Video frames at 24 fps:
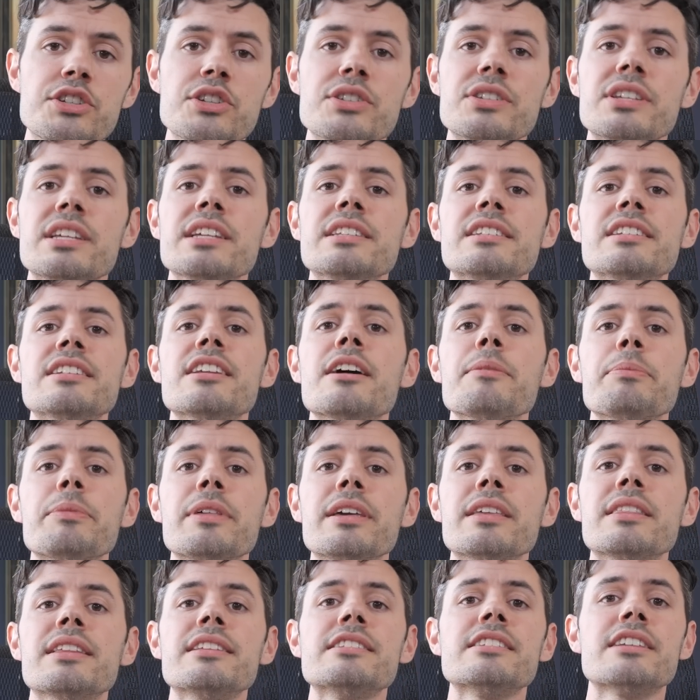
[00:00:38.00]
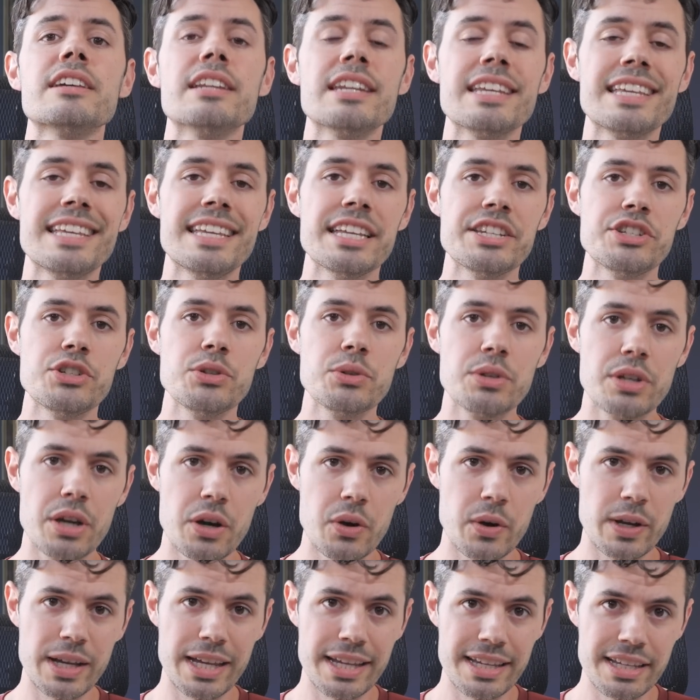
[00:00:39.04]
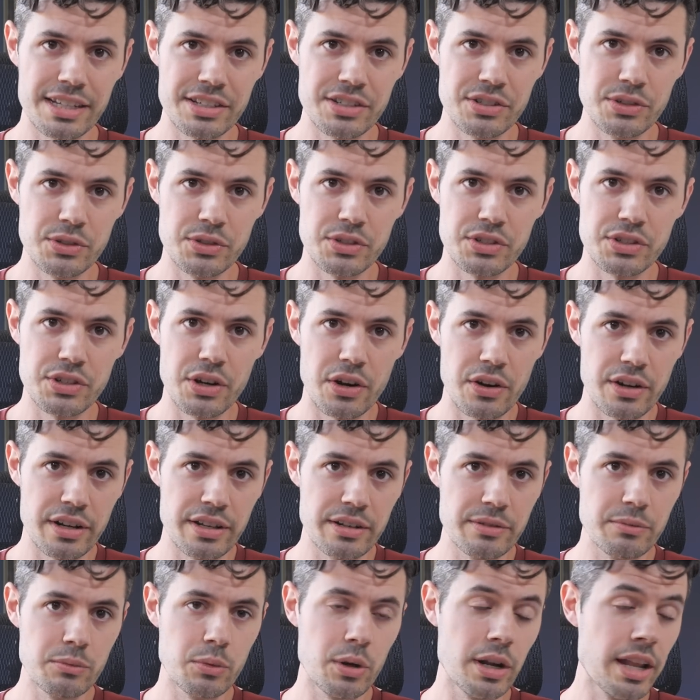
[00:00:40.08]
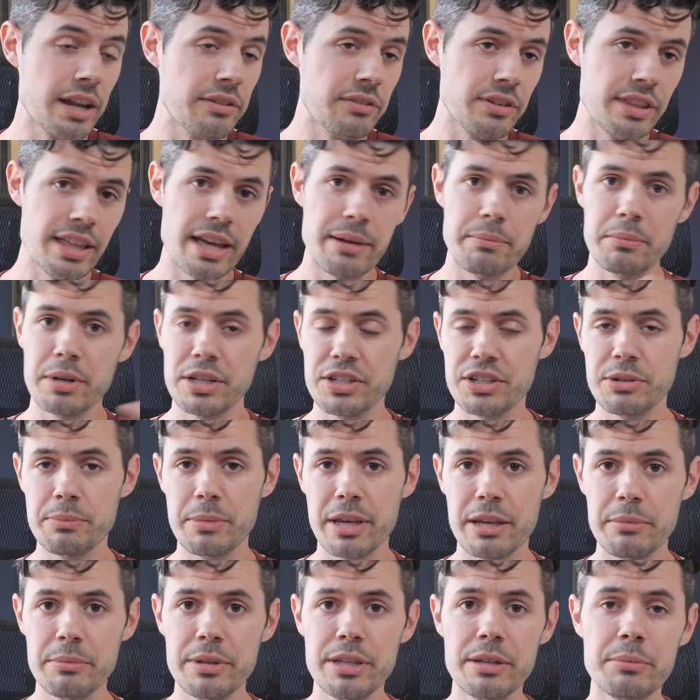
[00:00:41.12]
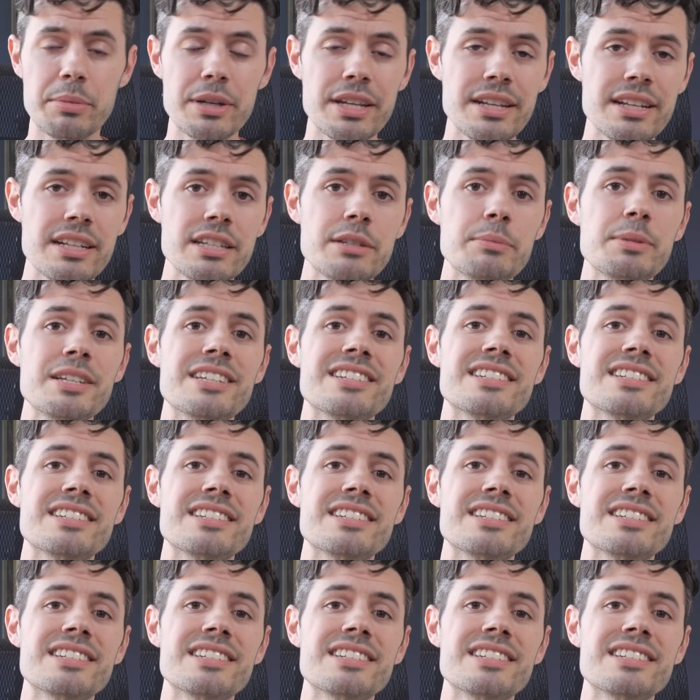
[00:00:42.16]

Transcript: Just get something that's gonna get you going and get you started, whatever that budget may be. But you need to be